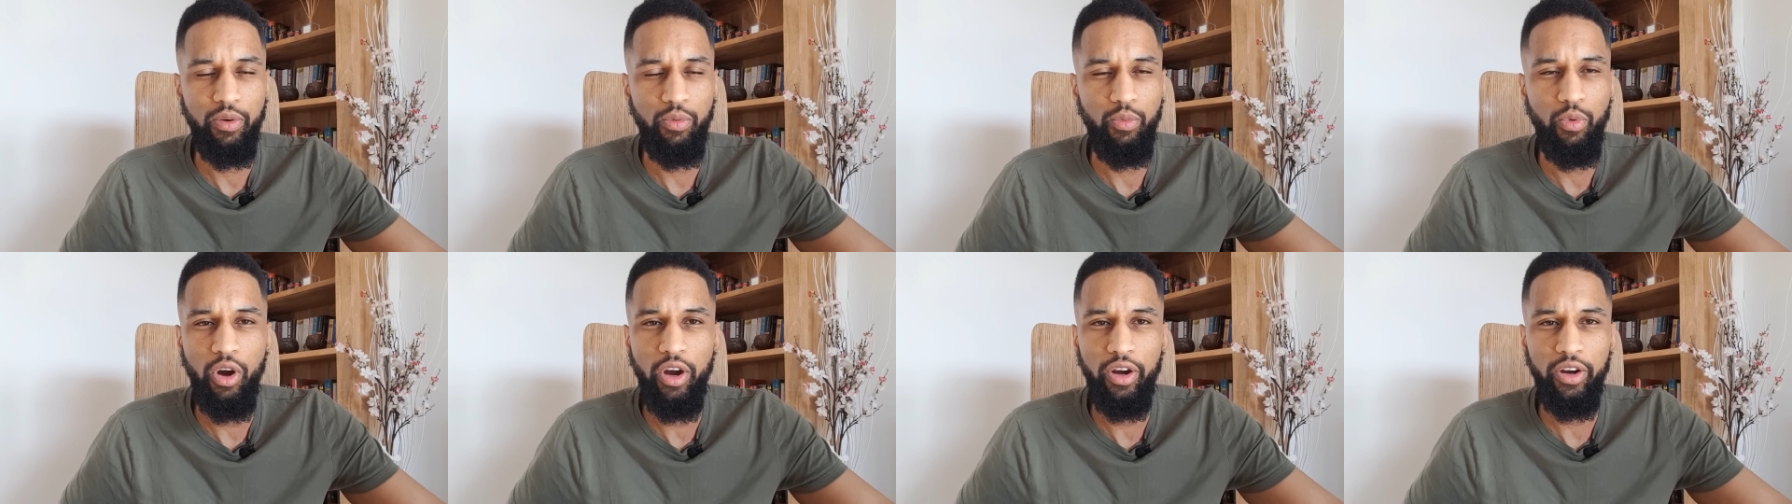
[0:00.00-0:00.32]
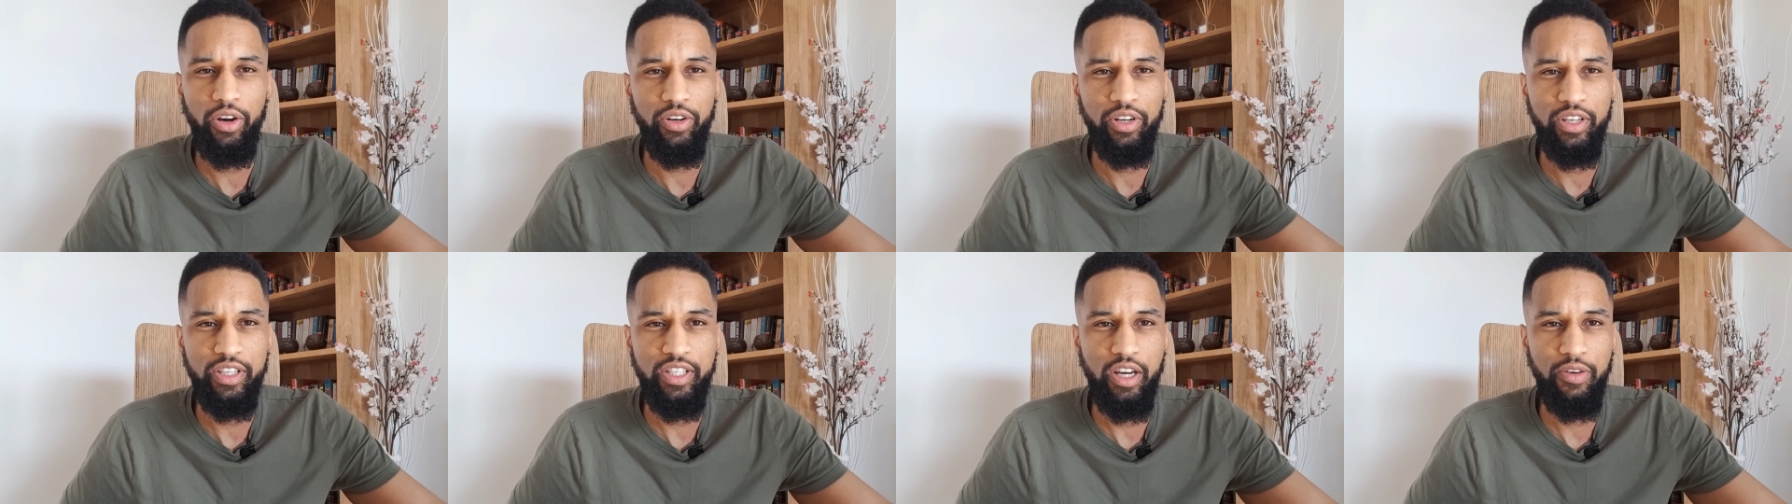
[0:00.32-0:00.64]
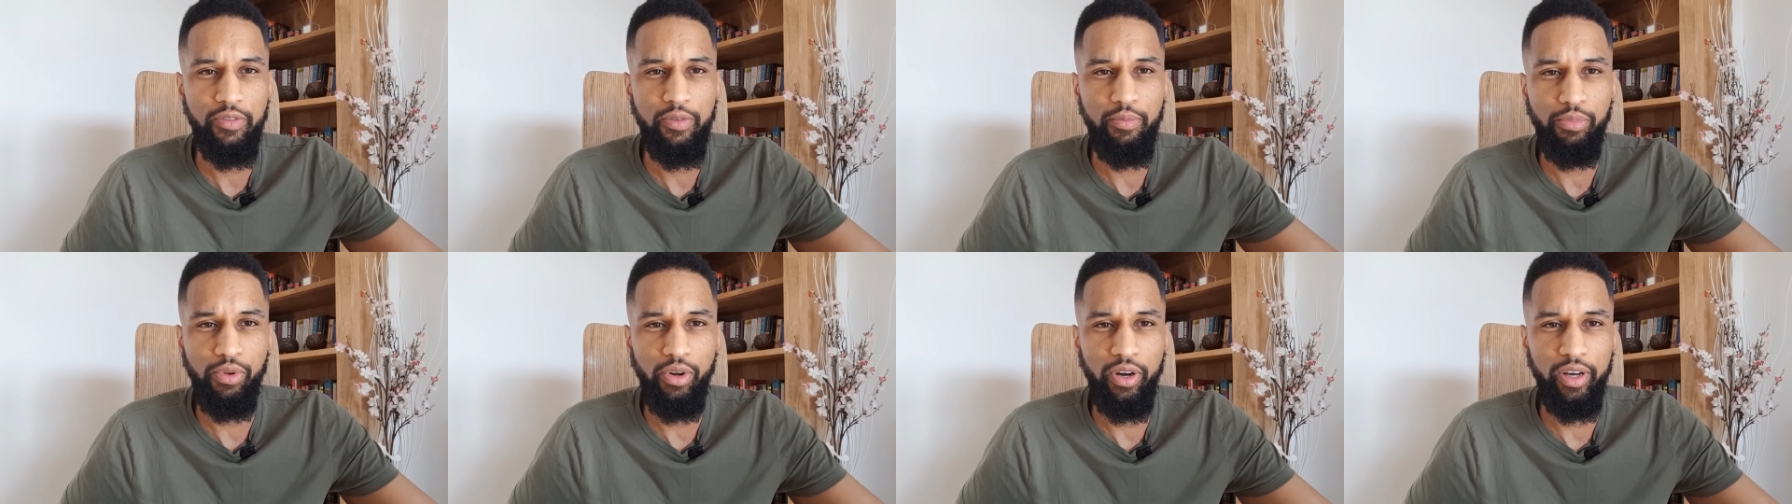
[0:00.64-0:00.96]
work on a
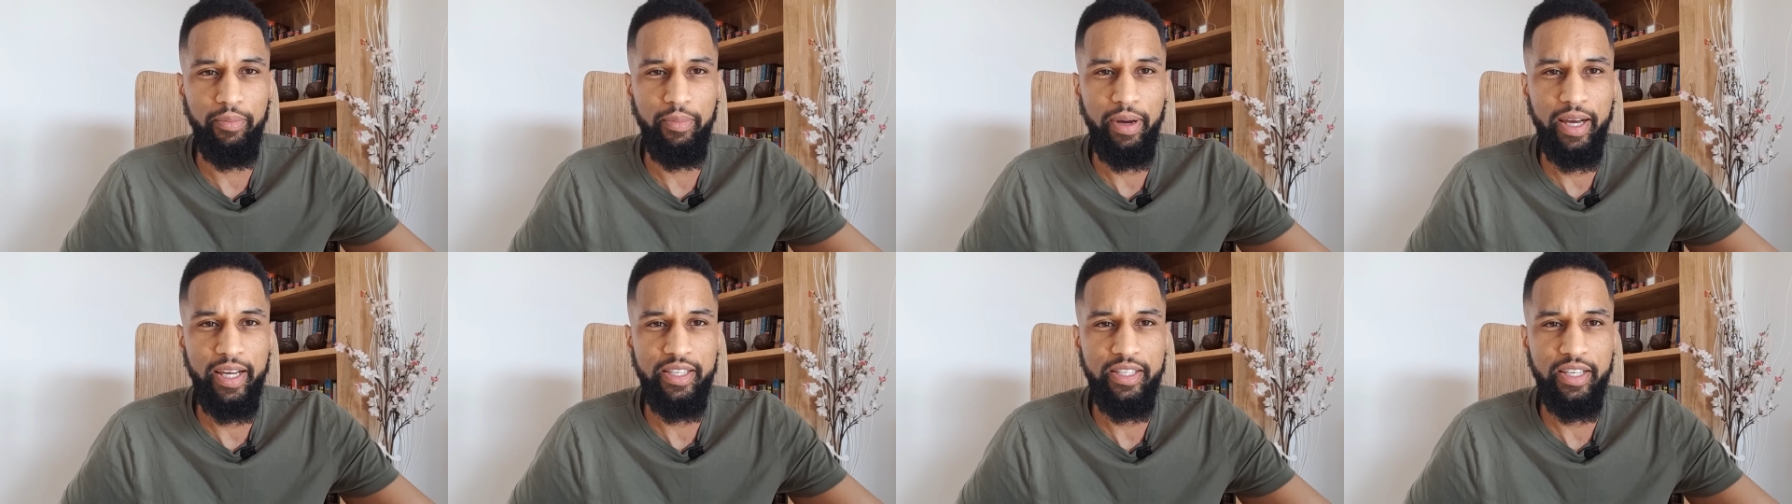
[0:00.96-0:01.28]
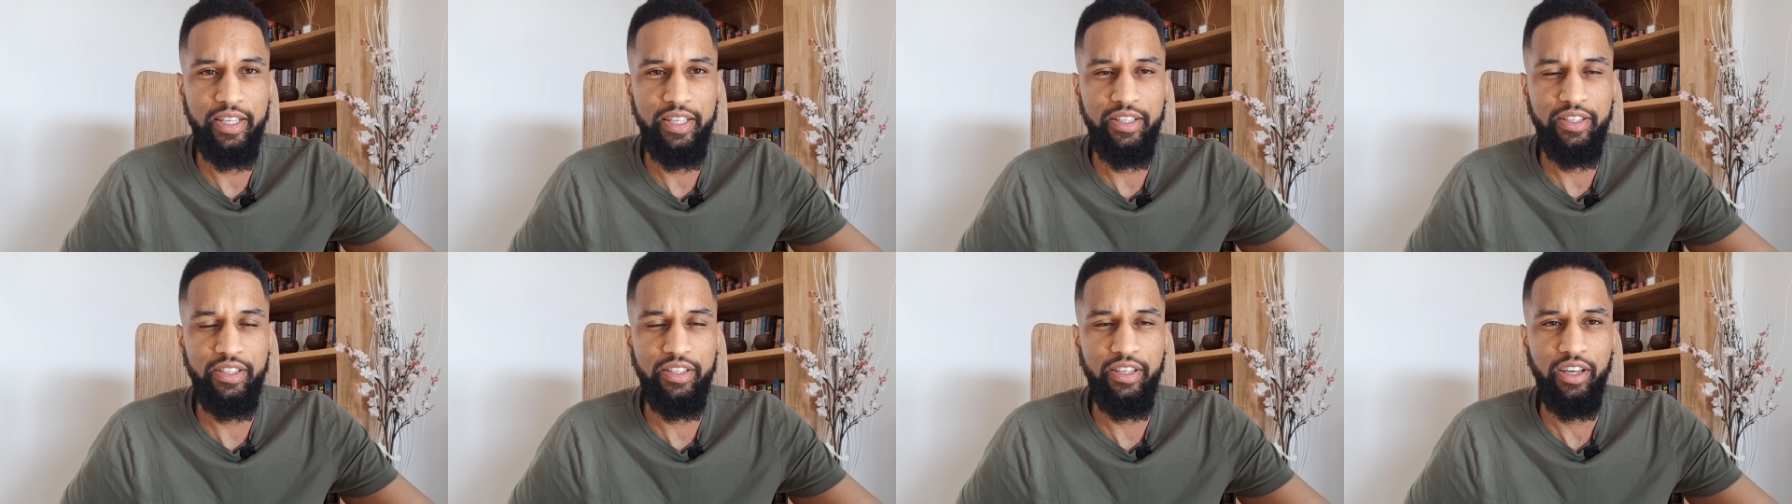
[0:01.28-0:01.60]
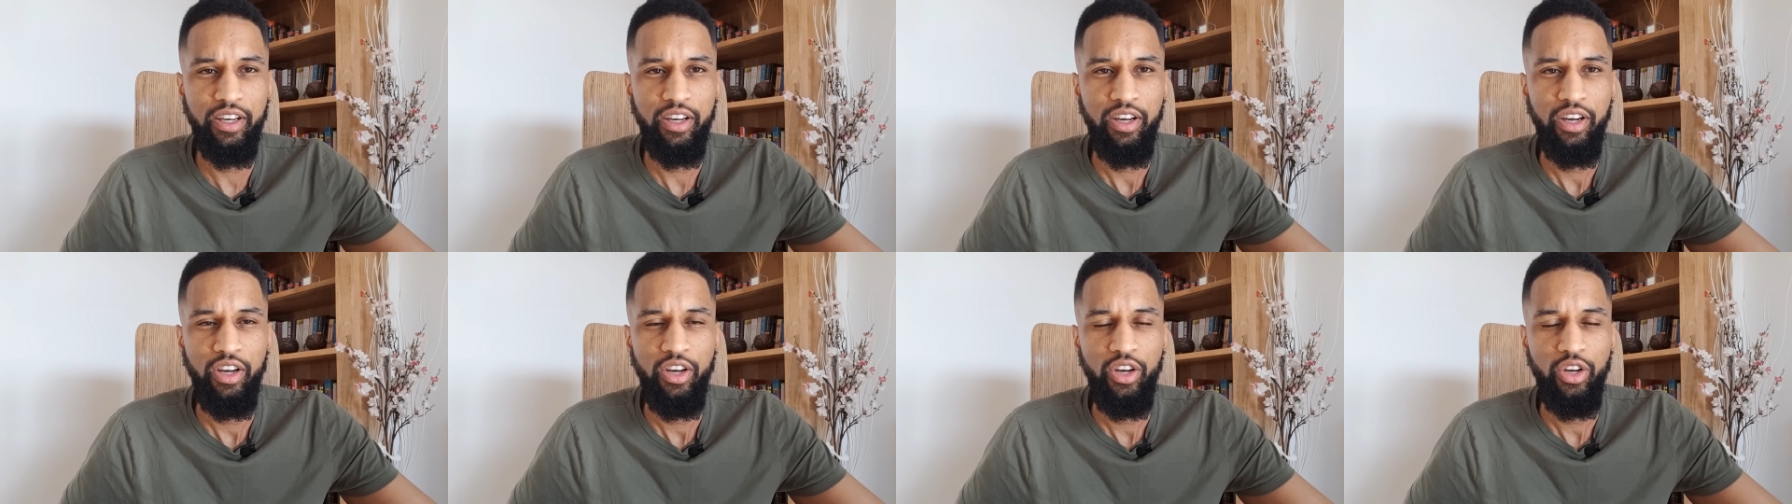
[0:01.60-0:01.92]
self-employed
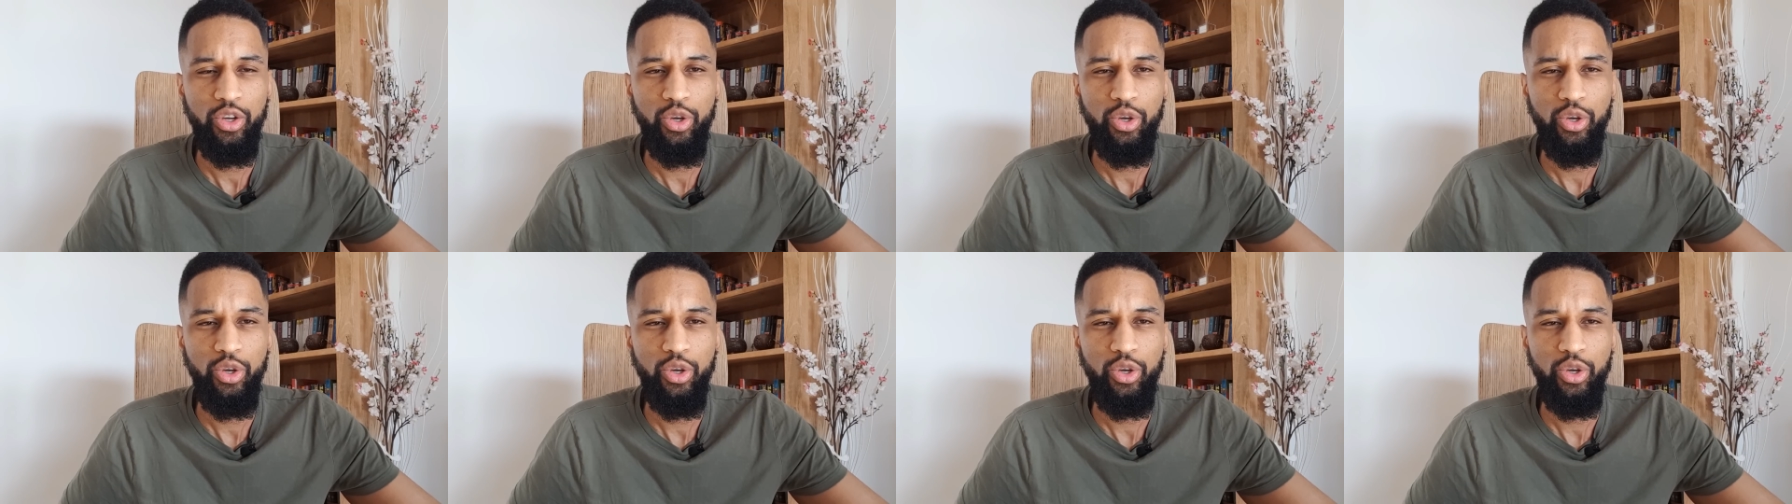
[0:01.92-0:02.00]
basis,